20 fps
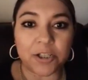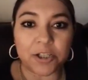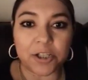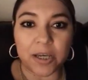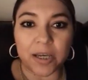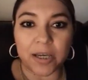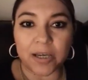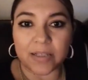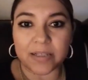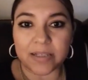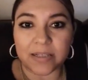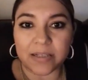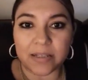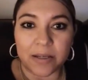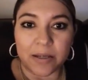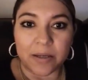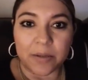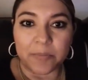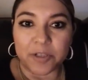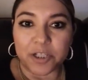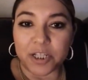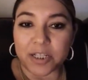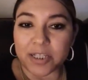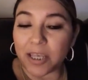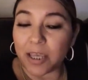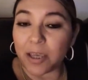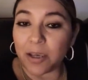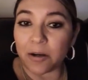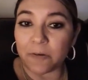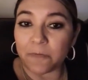Jess, just
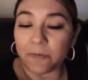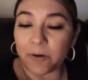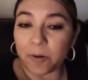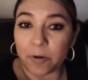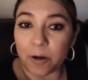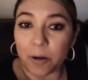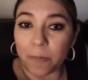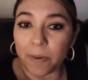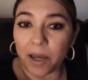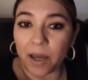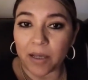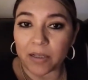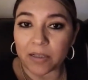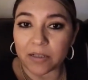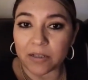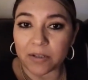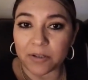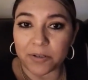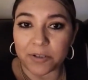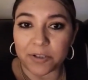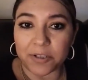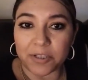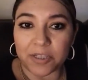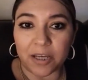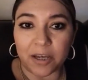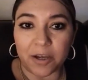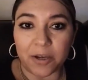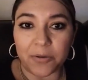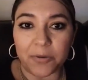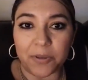here from El Paso to
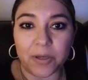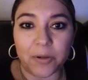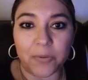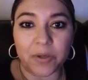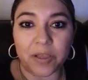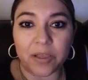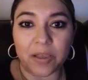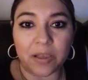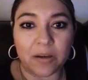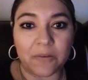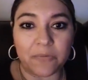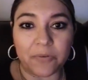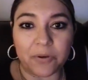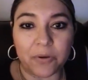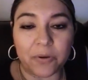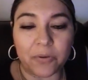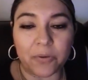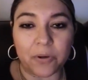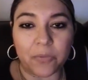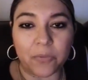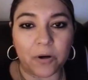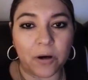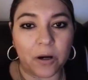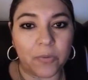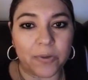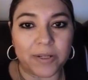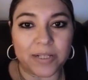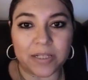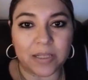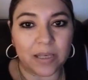tell you that we love you and we're
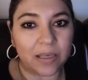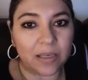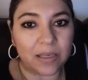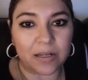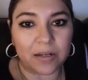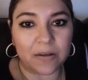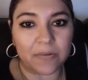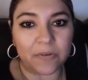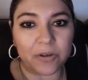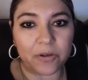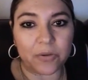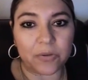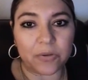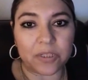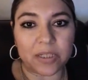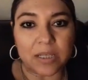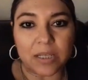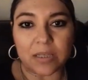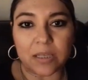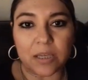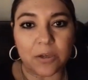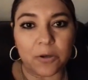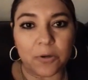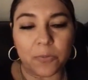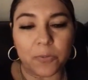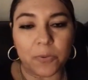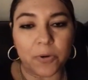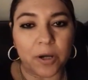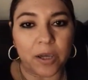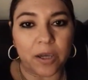always thinking of you, sending you
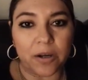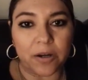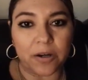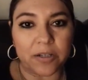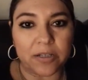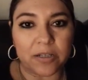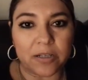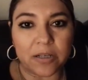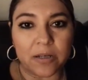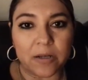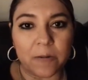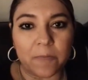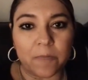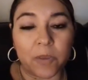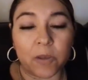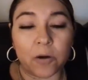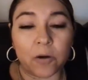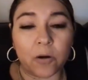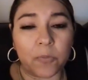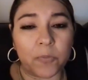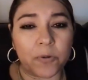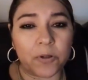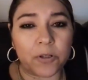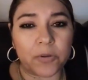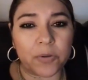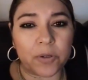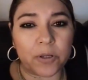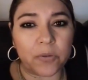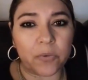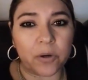prayers. Hope you're
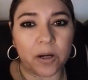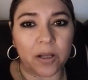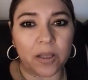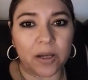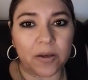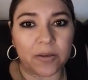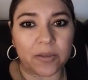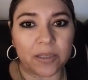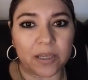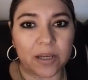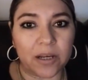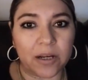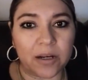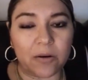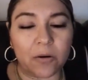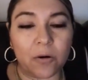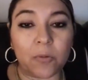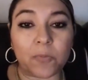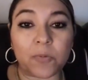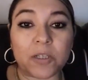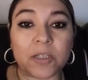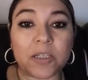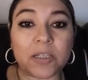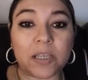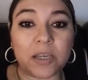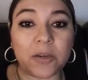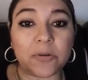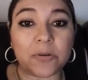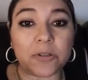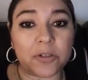doing well out there. Hope to
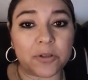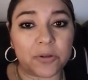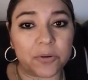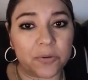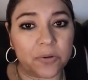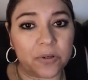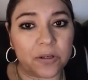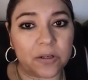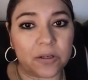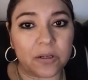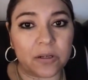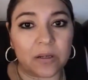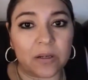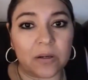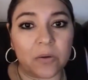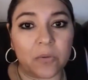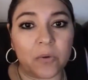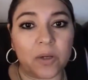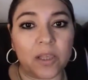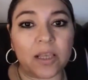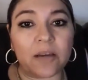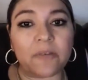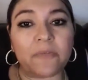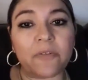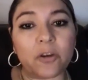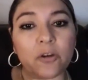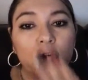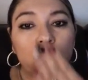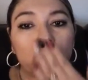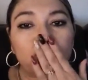see you soon. We love
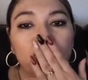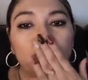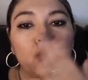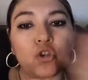you.